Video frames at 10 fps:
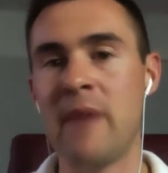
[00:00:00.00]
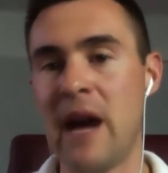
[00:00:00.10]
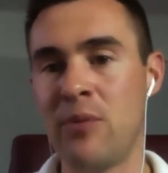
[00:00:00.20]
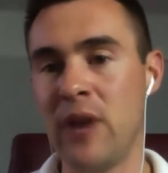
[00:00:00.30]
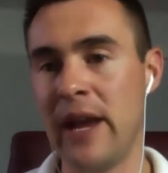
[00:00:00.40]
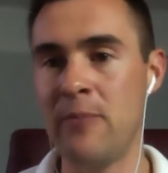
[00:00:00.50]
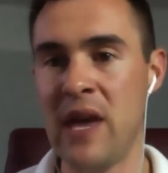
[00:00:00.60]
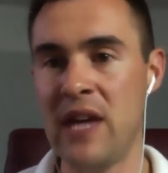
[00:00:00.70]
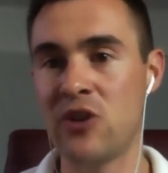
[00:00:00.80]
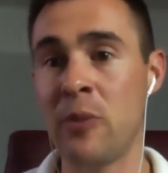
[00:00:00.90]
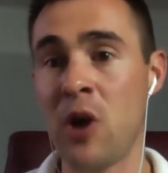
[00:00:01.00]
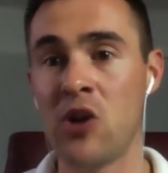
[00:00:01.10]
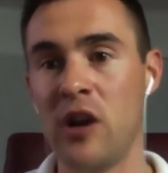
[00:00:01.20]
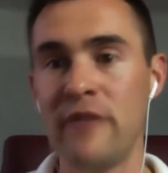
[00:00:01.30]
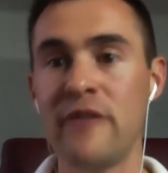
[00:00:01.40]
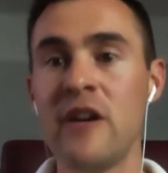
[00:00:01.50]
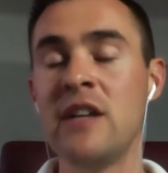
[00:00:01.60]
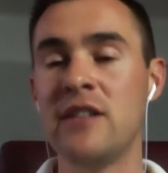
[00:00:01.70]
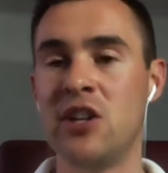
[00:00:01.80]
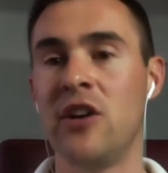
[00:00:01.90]
and my brand page are part of
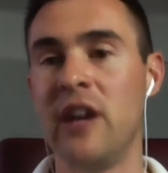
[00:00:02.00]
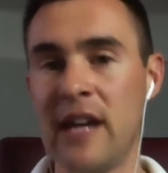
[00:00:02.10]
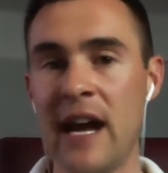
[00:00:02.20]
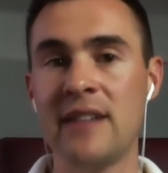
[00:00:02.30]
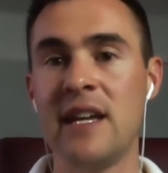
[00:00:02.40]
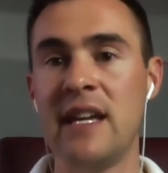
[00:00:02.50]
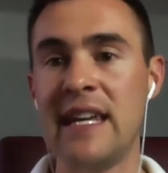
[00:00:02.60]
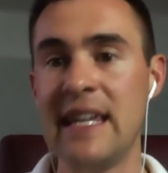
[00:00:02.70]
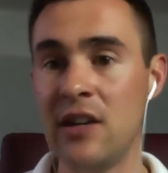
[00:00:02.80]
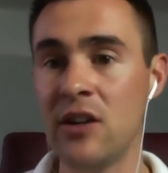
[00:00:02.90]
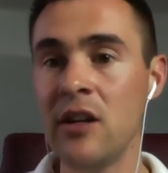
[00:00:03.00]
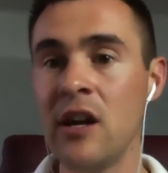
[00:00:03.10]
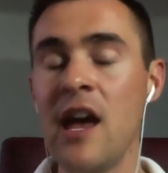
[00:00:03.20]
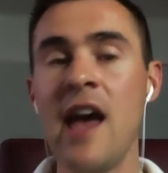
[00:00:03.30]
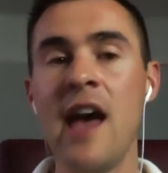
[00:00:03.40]
to curate content here.